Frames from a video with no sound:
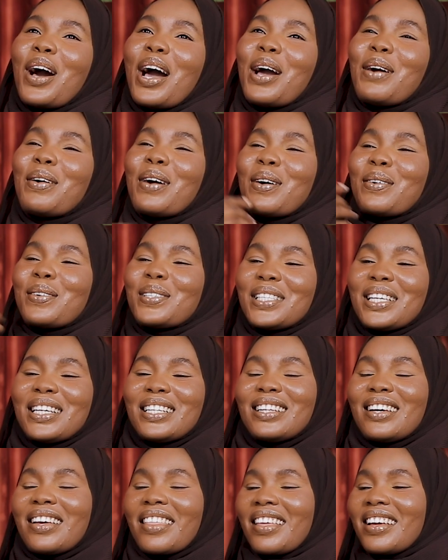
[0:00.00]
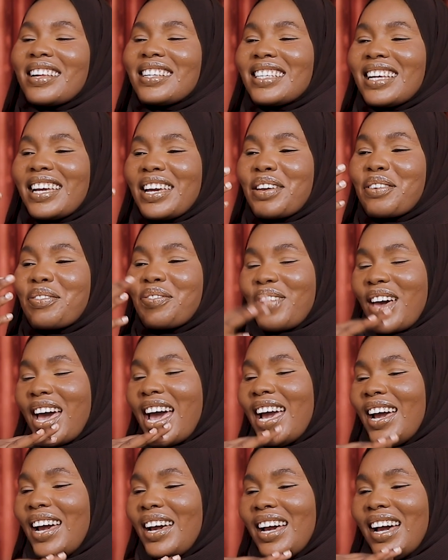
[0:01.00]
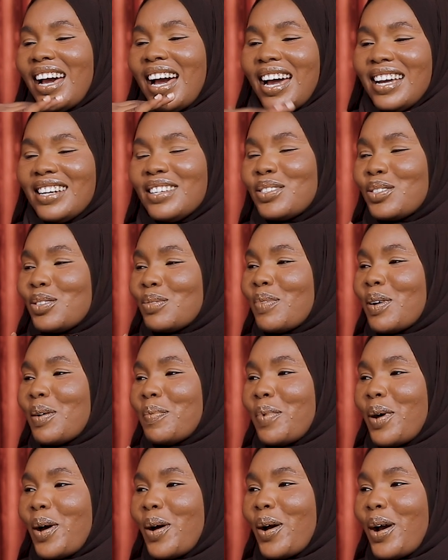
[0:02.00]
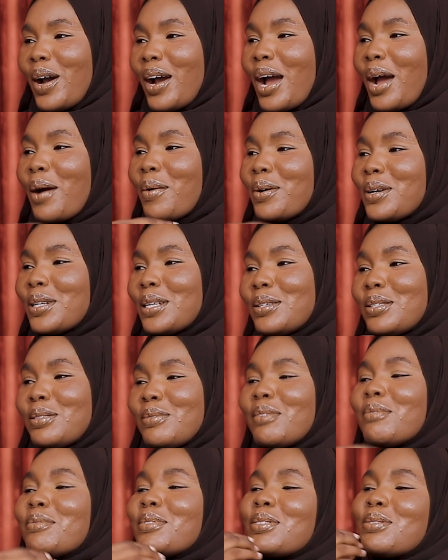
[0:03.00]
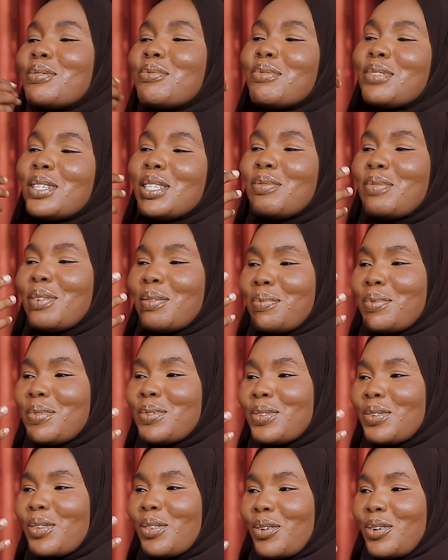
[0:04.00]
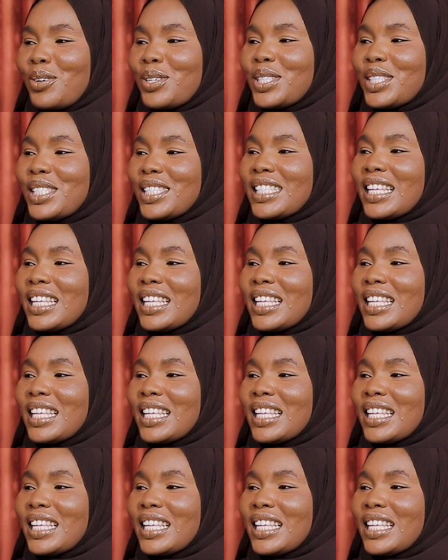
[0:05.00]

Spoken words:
I was saying the other day, if I had a superpower, I wanted to be able to read people's thoughts.